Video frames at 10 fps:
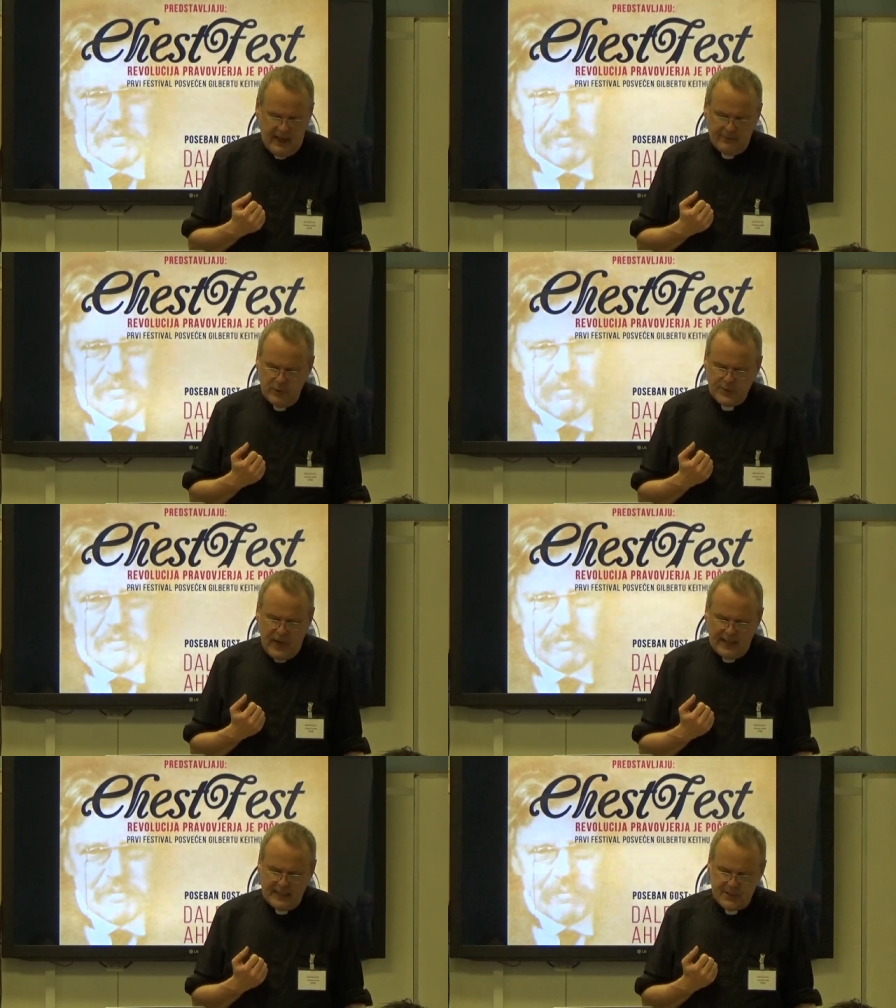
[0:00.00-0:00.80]
i also
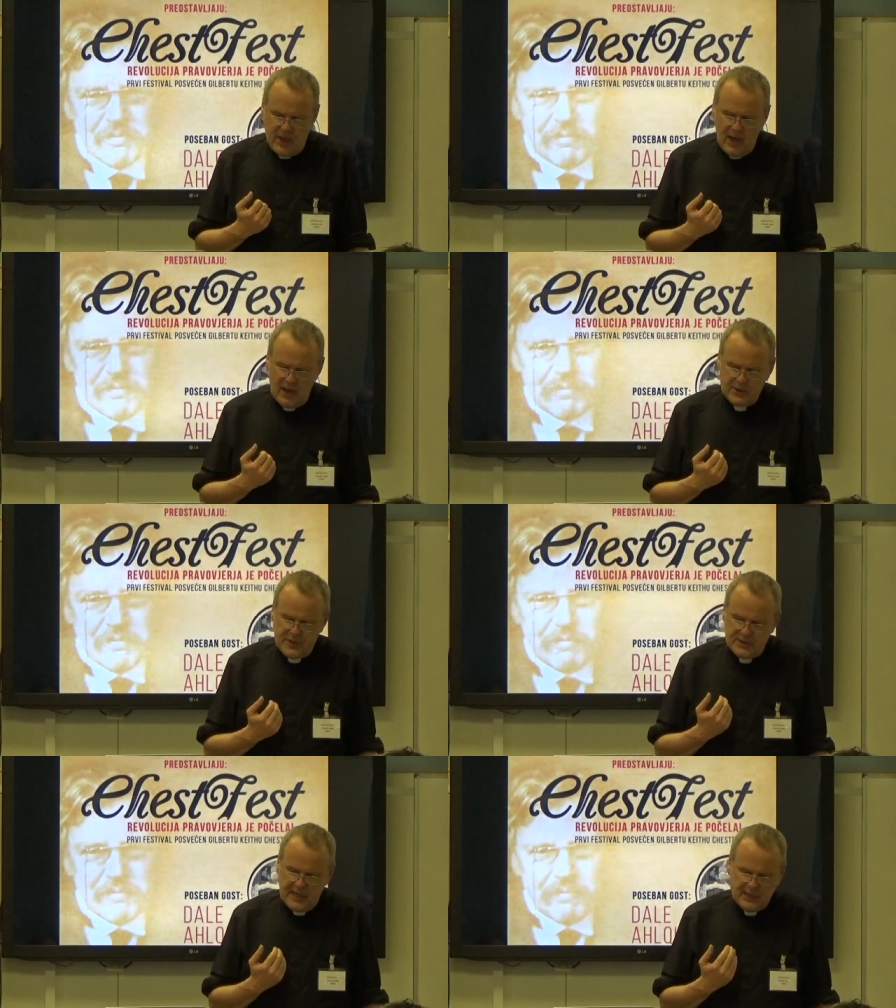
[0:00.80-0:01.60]
had this urge,
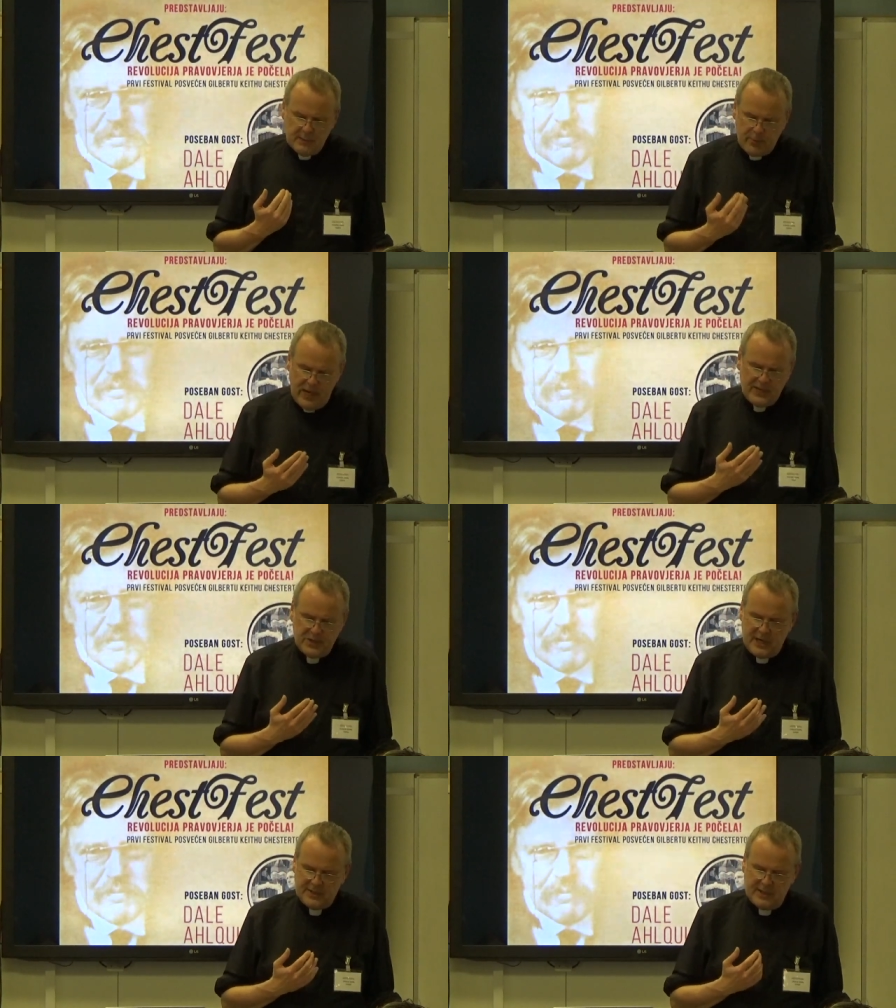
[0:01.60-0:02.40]
this need to pray to
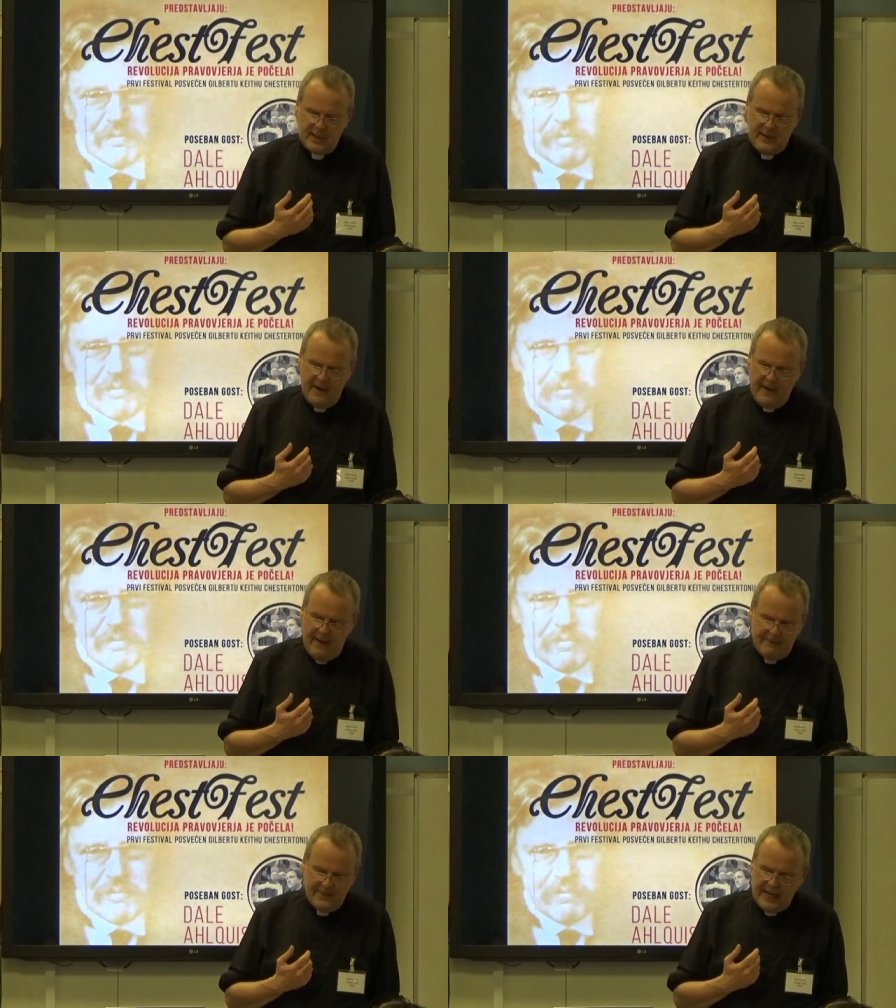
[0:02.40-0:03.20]
Chesterton.
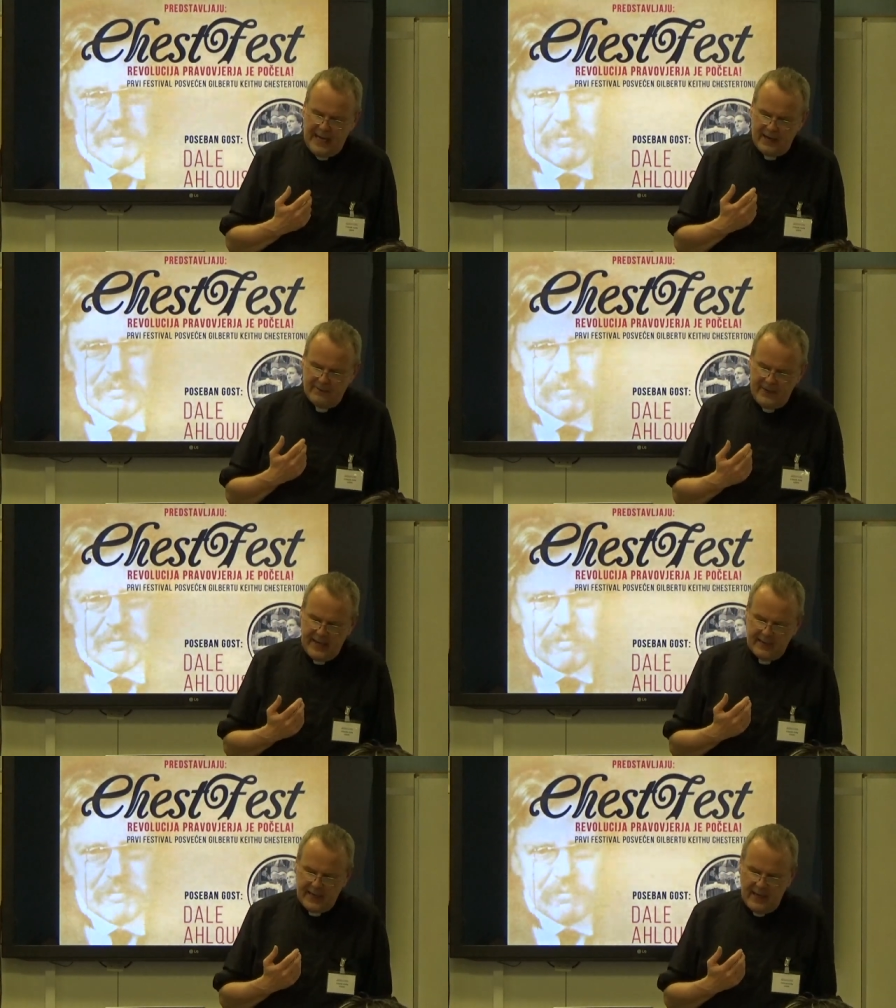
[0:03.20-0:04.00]
I finally had a
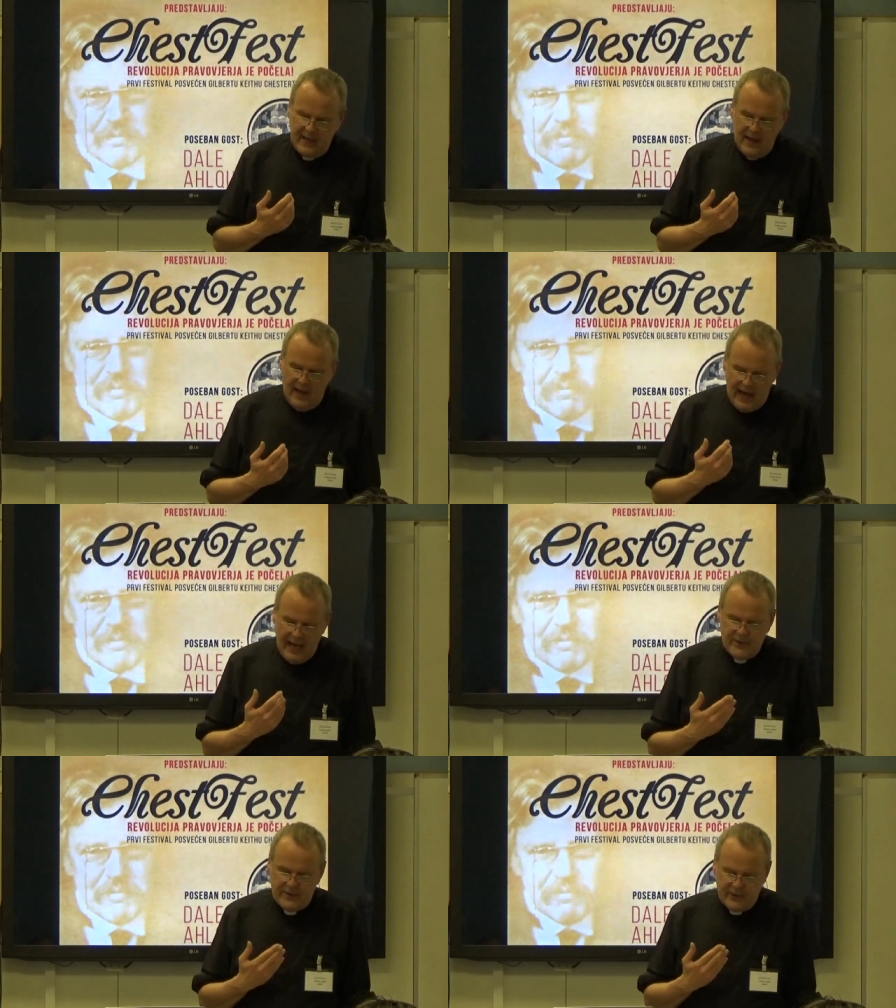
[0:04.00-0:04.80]
feeling that I
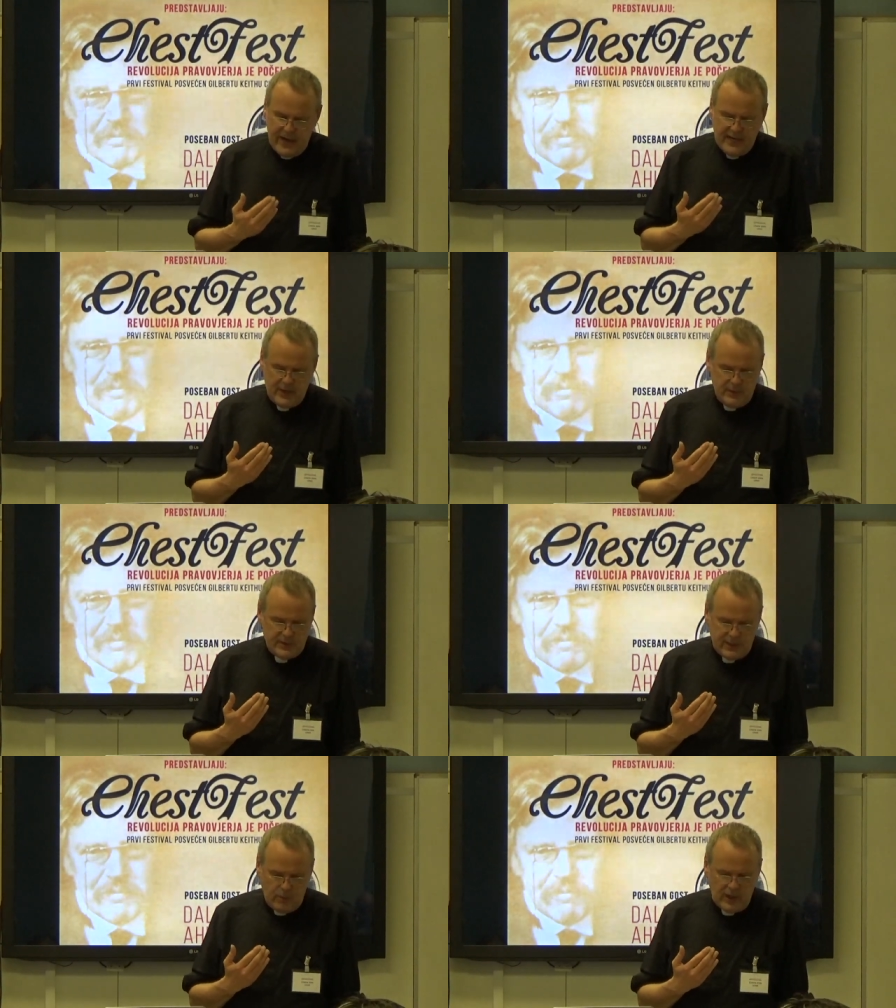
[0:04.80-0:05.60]
have a friend who is
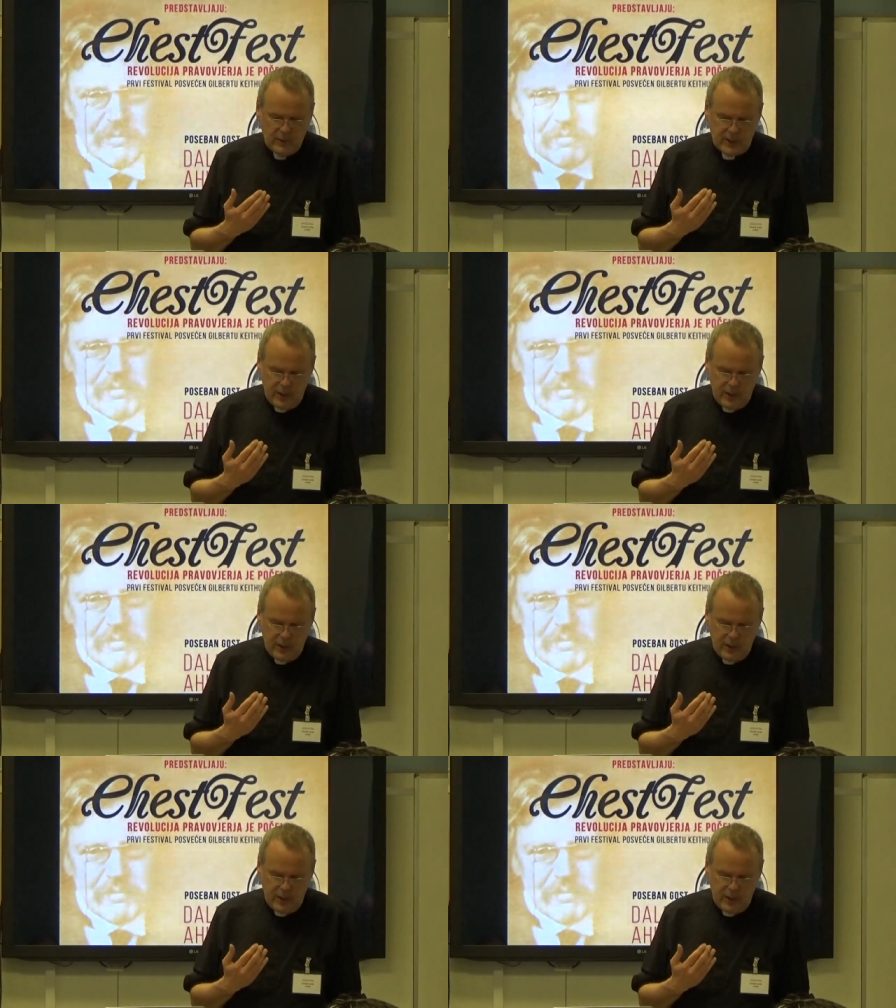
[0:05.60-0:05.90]
someone who is